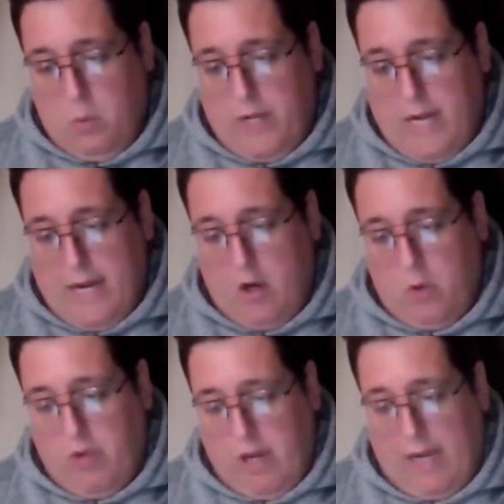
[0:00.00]
We then
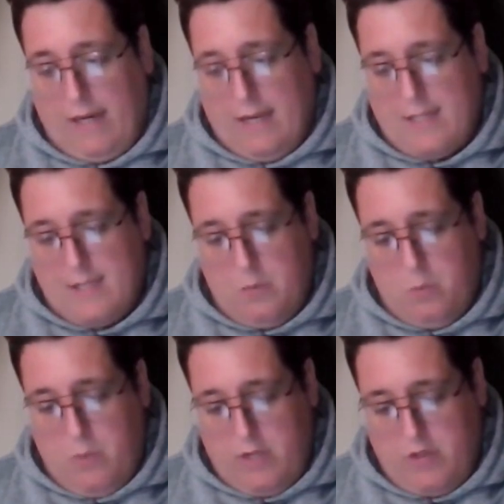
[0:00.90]
go to Lancaster
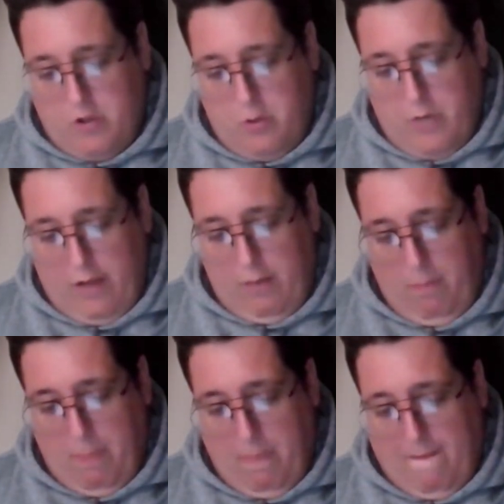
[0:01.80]
and win 2-0.
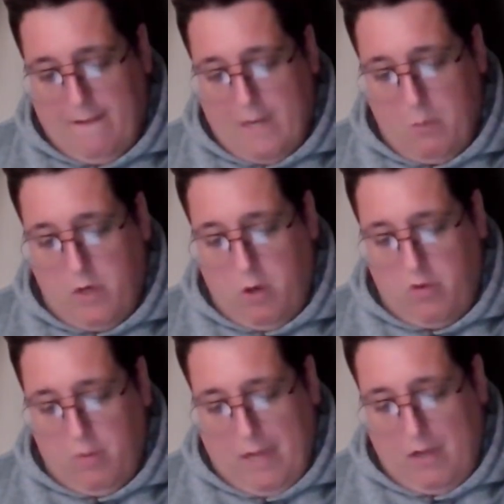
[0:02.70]
And then we go
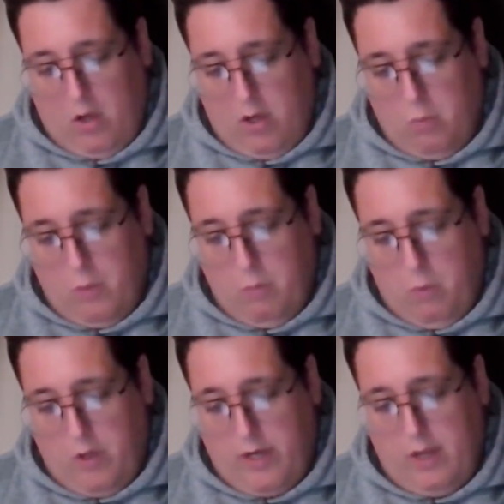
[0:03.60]
to Matlock and win
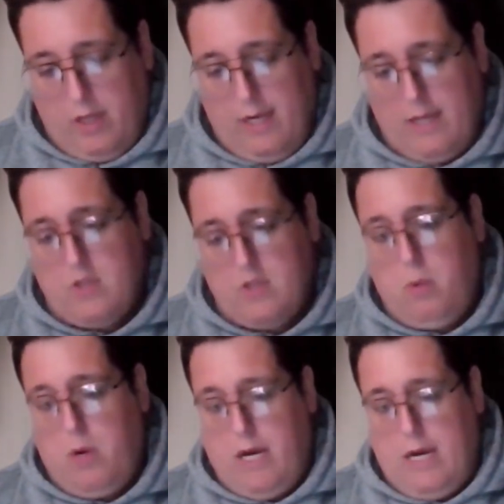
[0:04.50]
1-0 there.
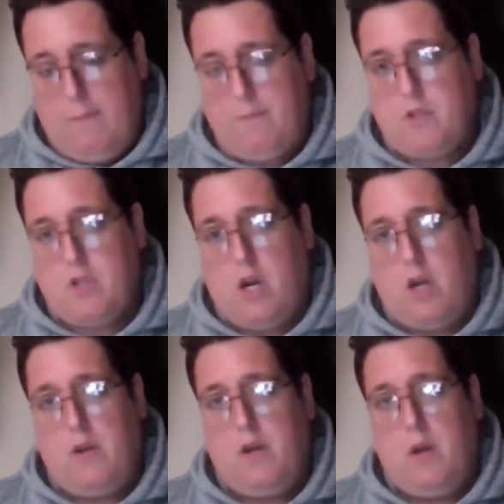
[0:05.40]
So
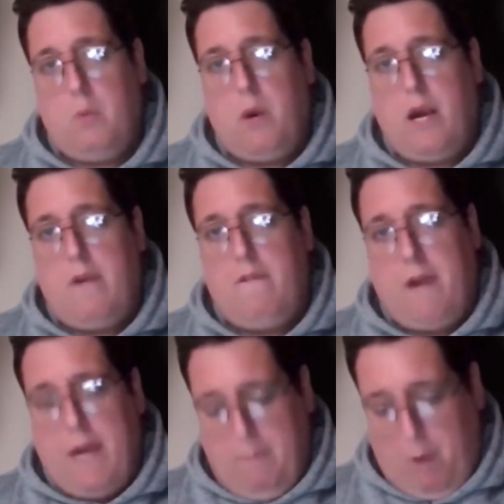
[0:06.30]
starting with
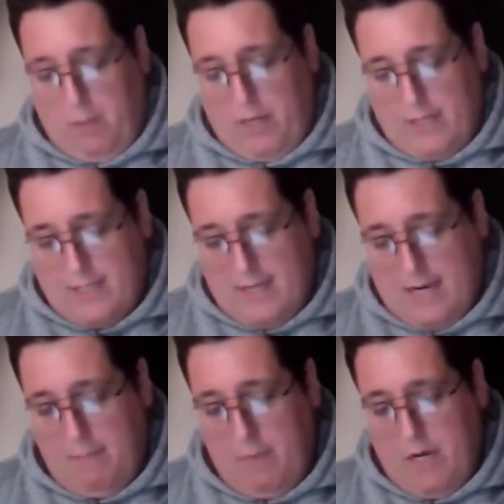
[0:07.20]
Bobby this
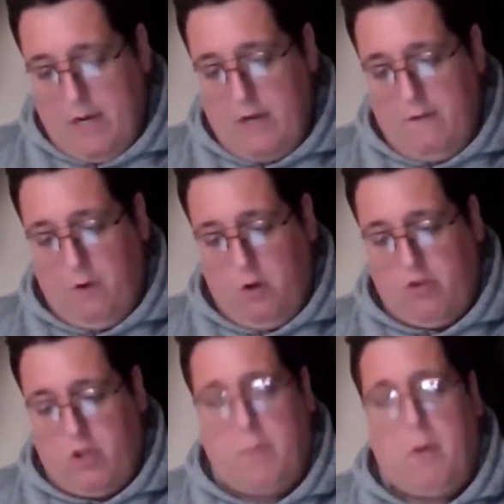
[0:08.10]
time, your
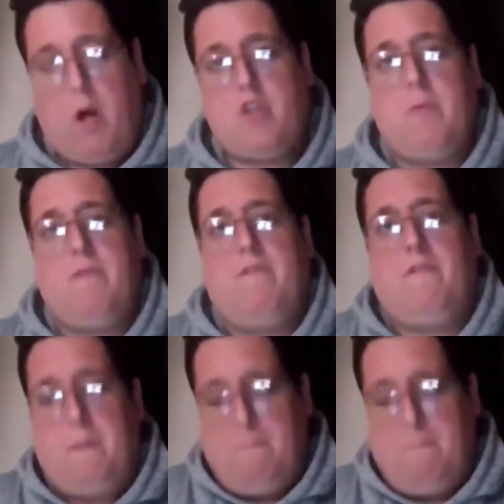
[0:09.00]
thoughts on the March month?